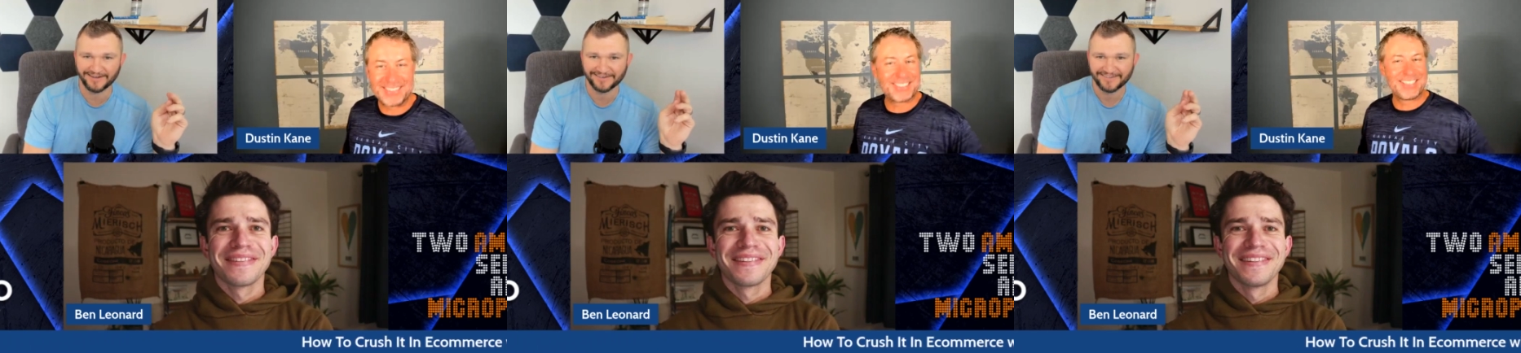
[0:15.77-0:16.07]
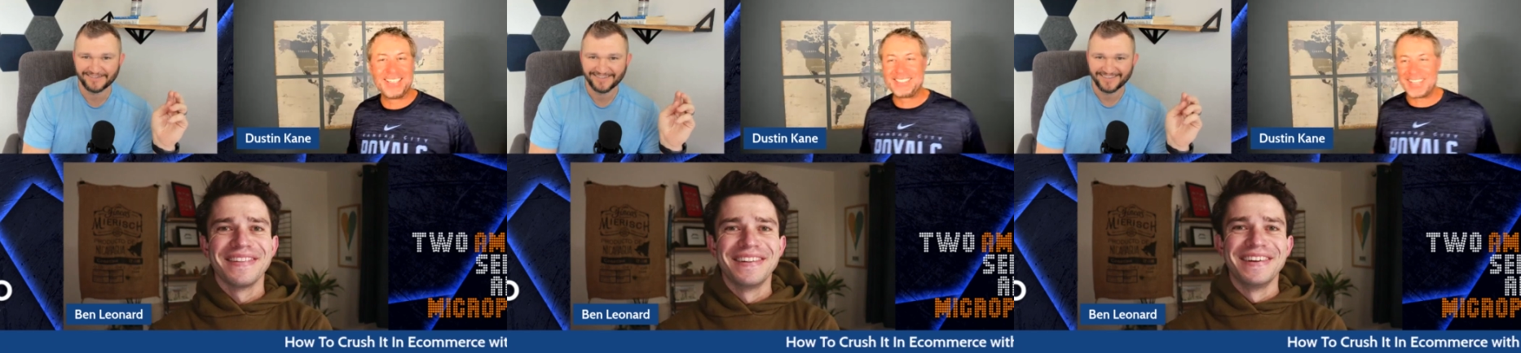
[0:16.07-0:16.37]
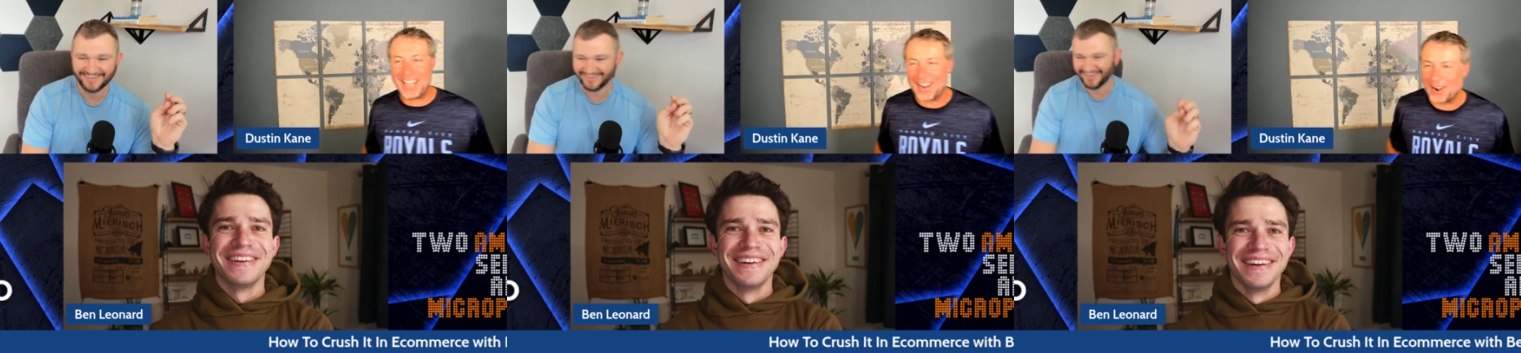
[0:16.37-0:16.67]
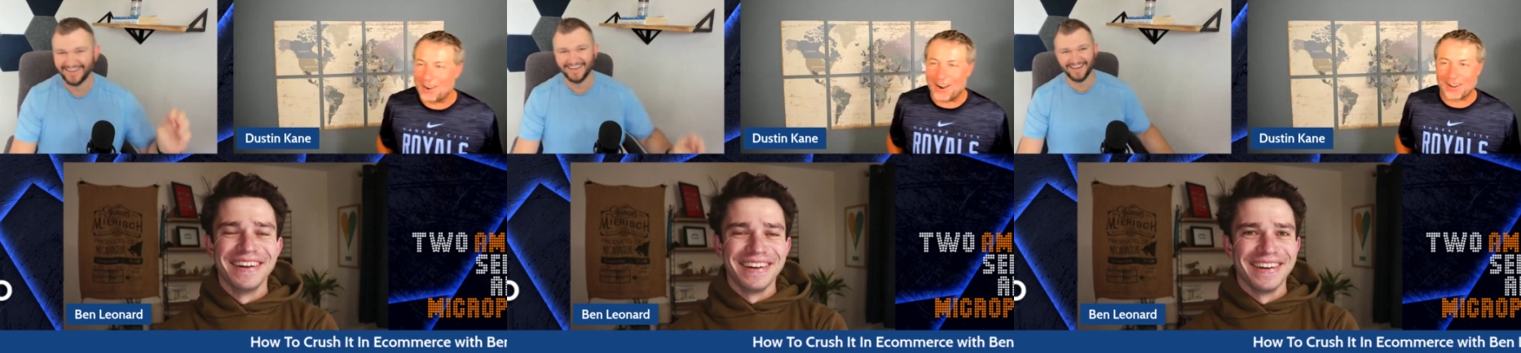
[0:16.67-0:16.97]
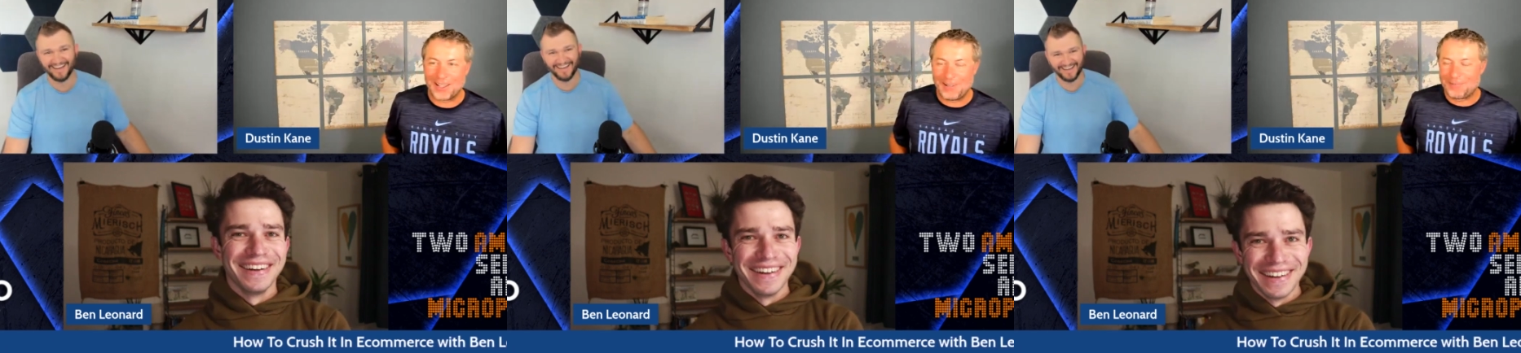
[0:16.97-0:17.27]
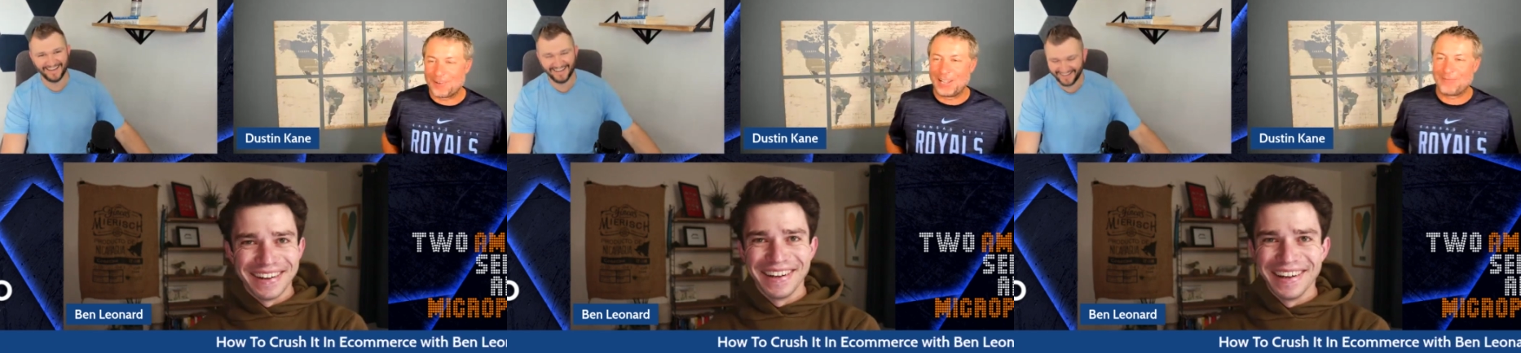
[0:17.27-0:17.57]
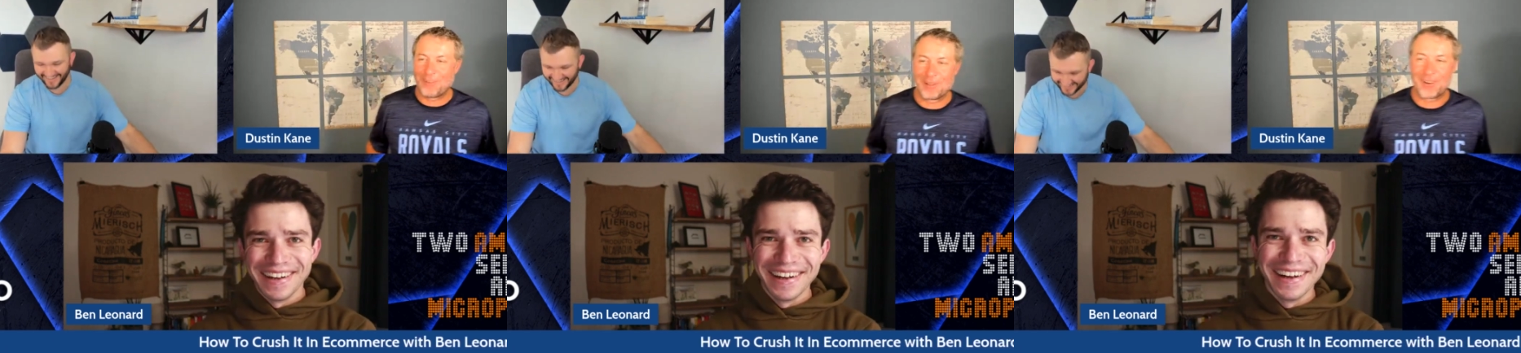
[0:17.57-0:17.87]
Speaker 1: I was just going to say, our, our, good
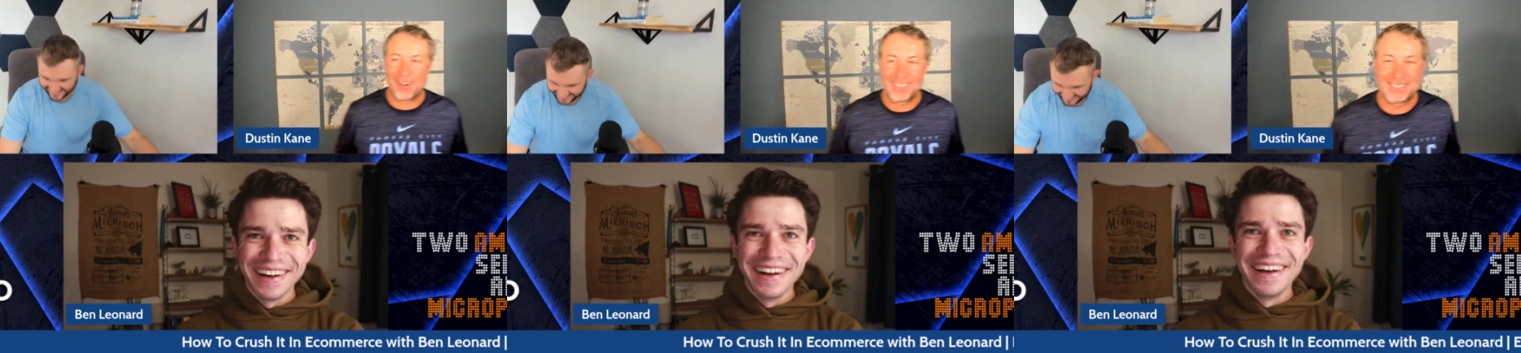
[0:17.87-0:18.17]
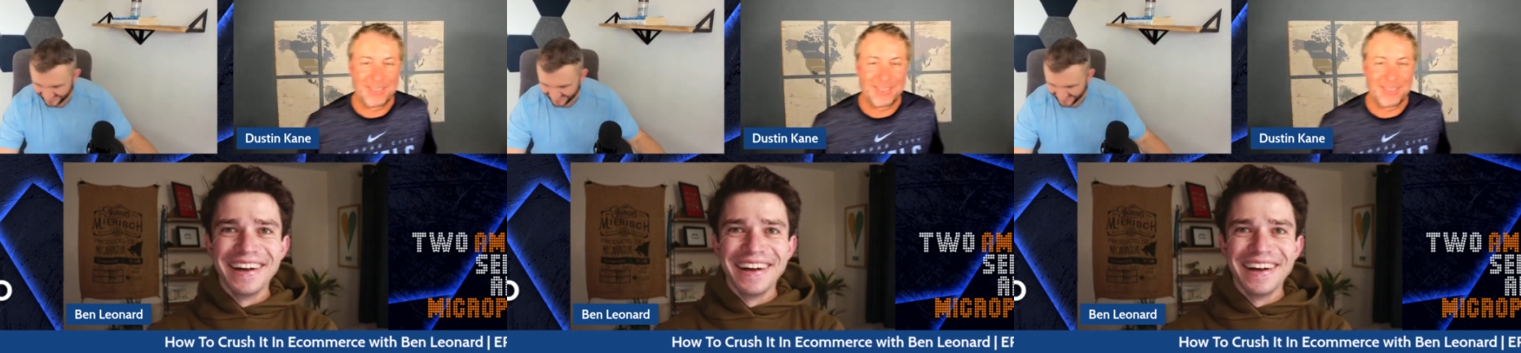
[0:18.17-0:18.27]
friend from across